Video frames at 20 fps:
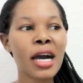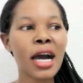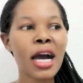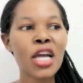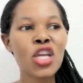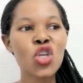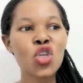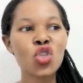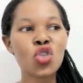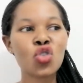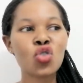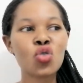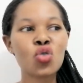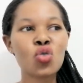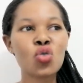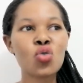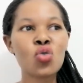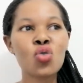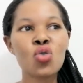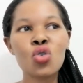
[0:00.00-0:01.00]
I used
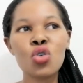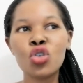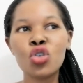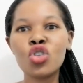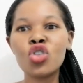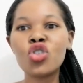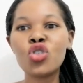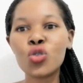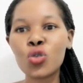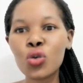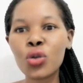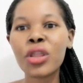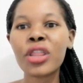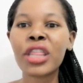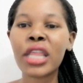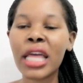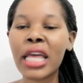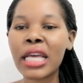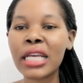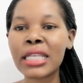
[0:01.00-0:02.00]
to do
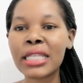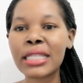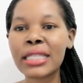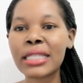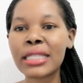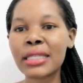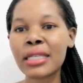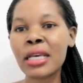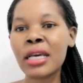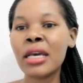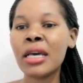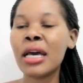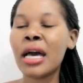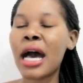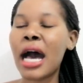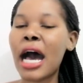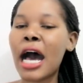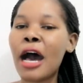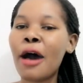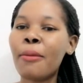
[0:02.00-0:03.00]
things
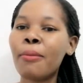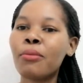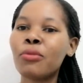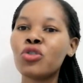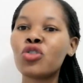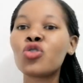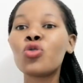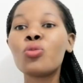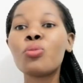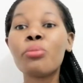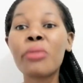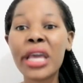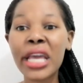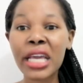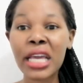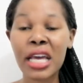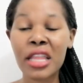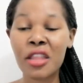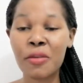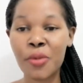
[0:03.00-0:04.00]
to
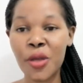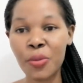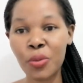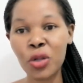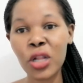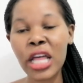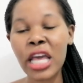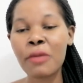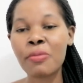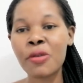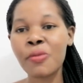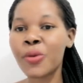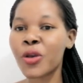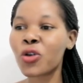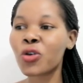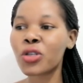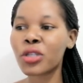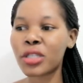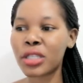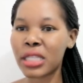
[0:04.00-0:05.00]
make other people happy,
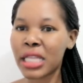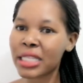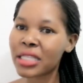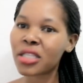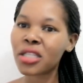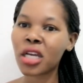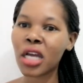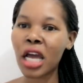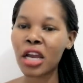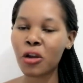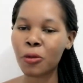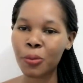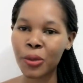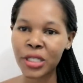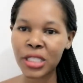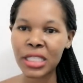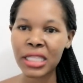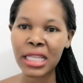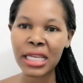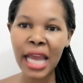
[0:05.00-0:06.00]
because that's the kind of
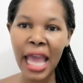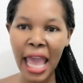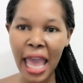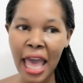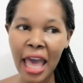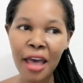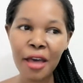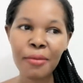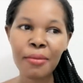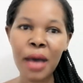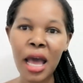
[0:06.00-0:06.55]
person that I am.